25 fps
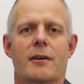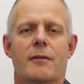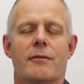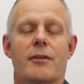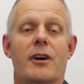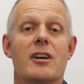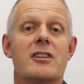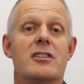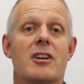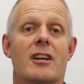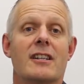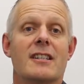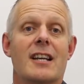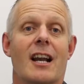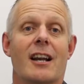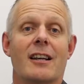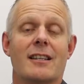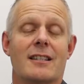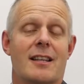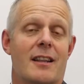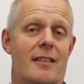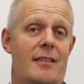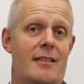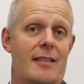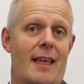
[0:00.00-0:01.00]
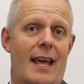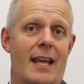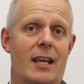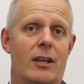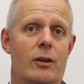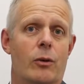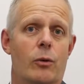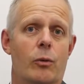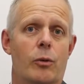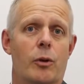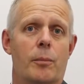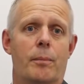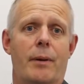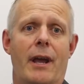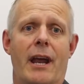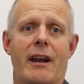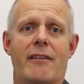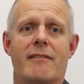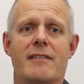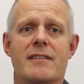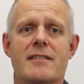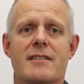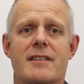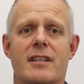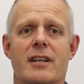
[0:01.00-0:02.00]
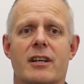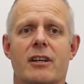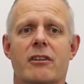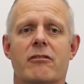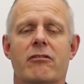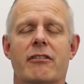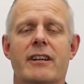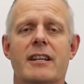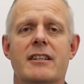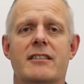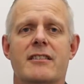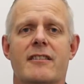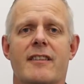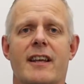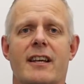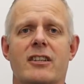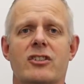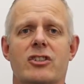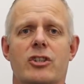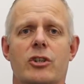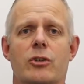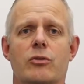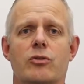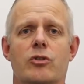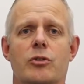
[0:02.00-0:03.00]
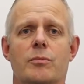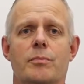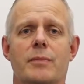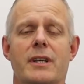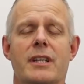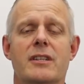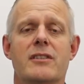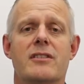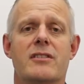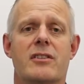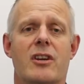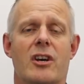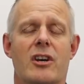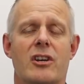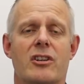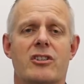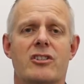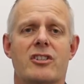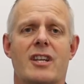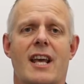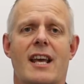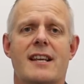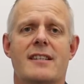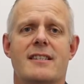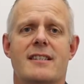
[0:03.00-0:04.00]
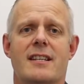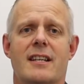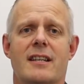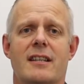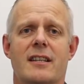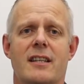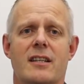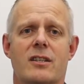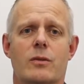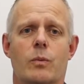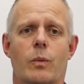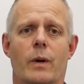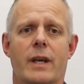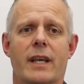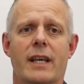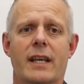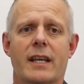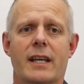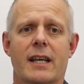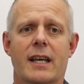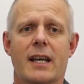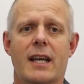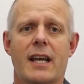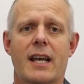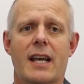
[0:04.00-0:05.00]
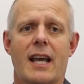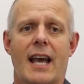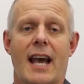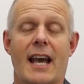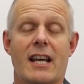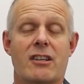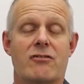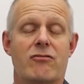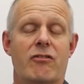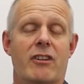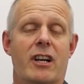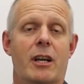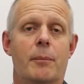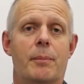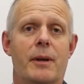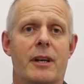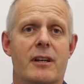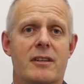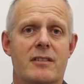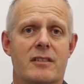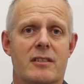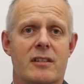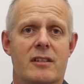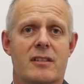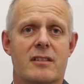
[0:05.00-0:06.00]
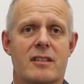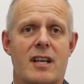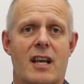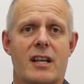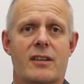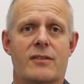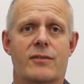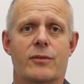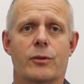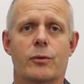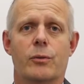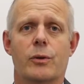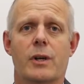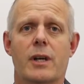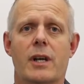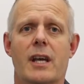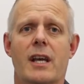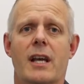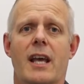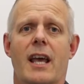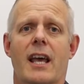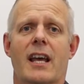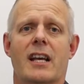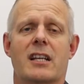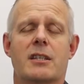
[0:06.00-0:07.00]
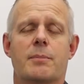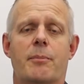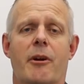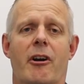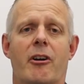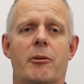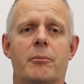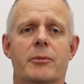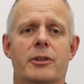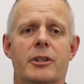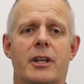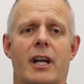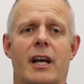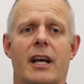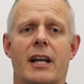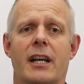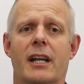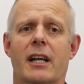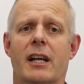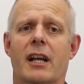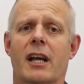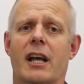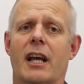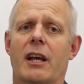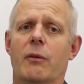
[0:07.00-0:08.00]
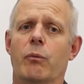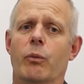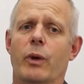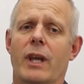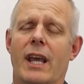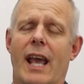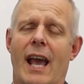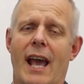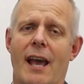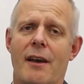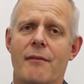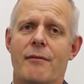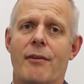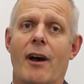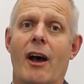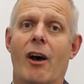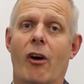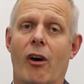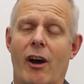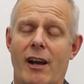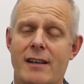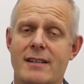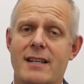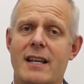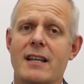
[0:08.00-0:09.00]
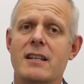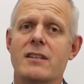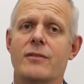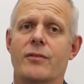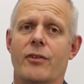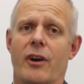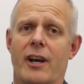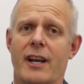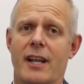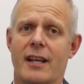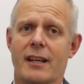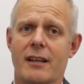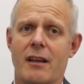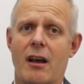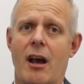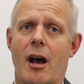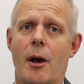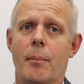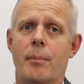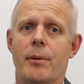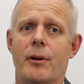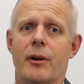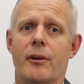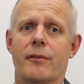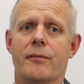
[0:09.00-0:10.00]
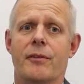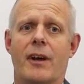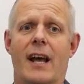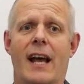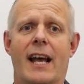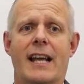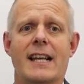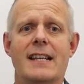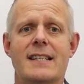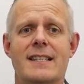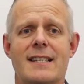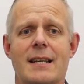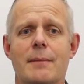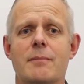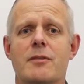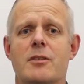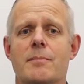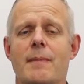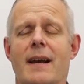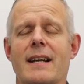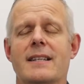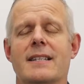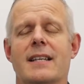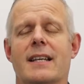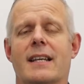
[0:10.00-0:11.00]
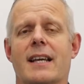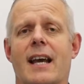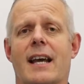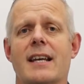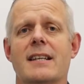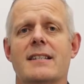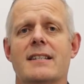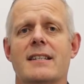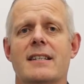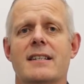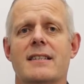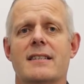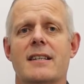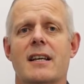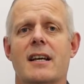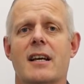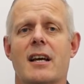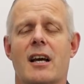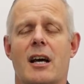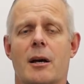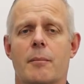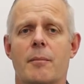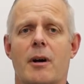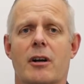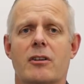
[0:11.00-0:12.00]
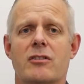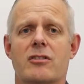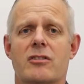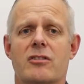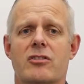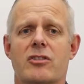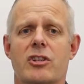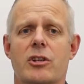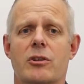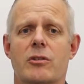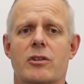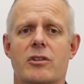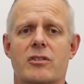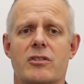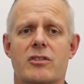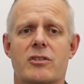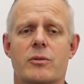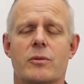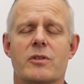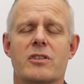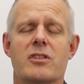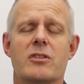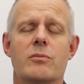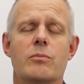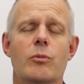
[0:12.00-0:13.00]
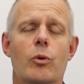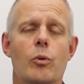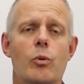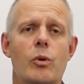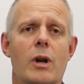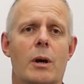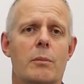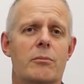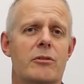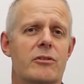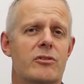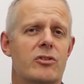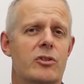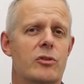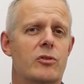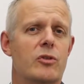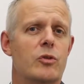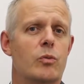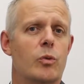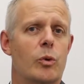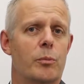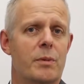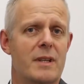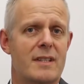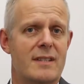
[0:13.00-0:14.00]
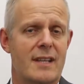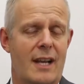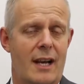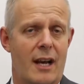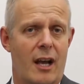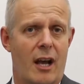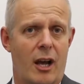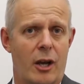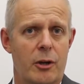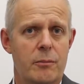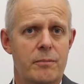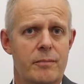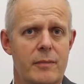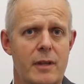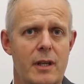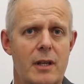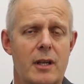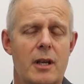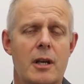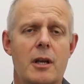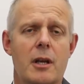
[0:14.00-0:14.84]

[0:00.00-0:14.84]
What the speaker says: First, I'd like to thank all the parents that agreed to their children being surge tested this week. It has really been a successful experiment, and we have identified a couple of asymptomatic cases amongst the students. So a small number of students will be sent home,